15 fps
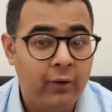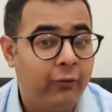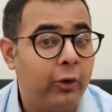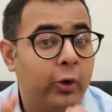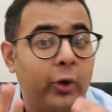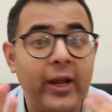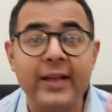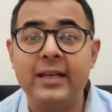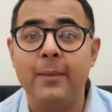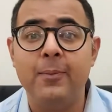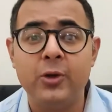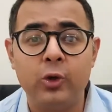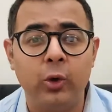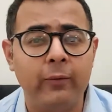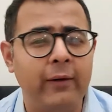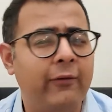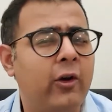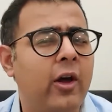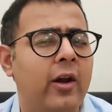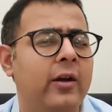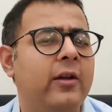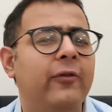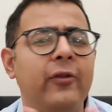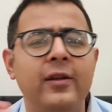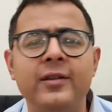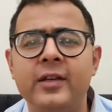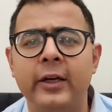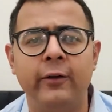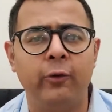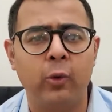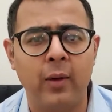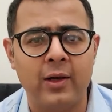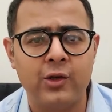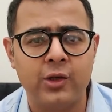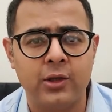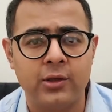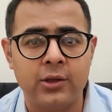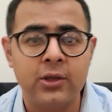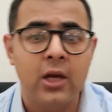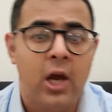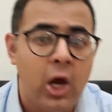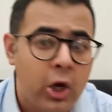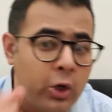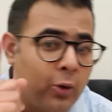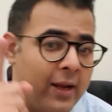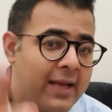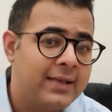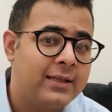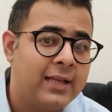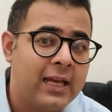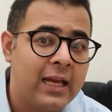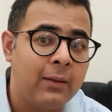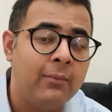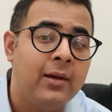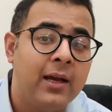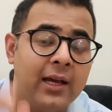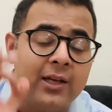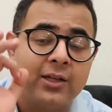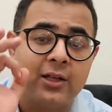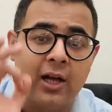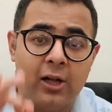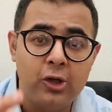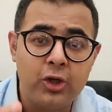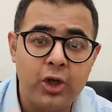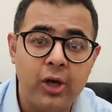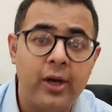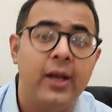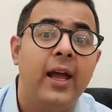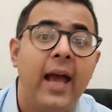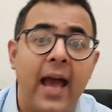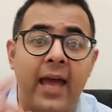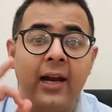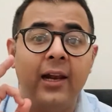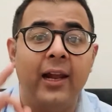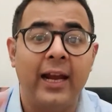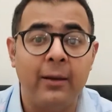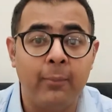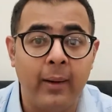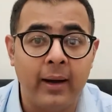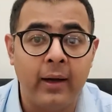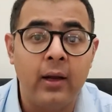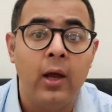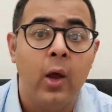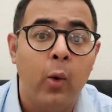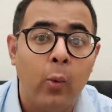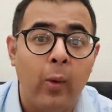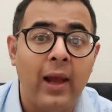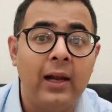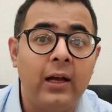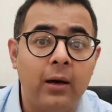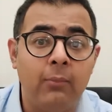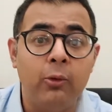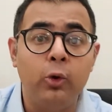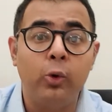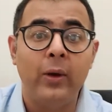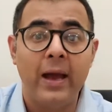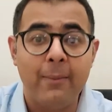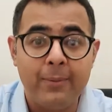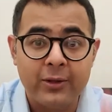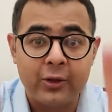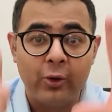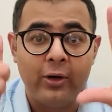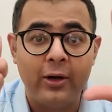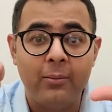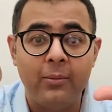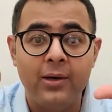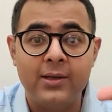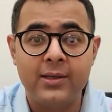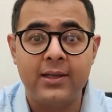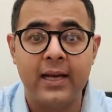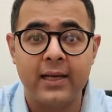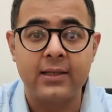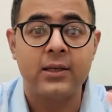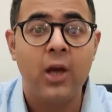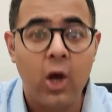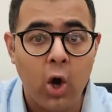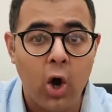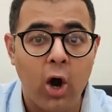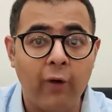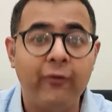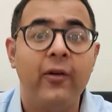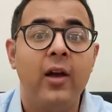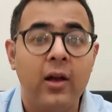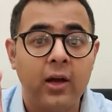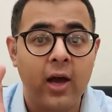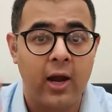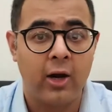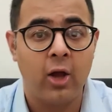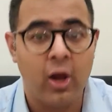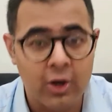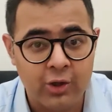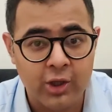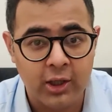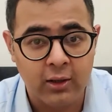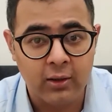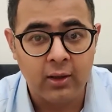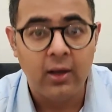For today's episode, we've got a different set of questions. Today's theme is culture and alignment. Welcome to episode number 6 of Karanology.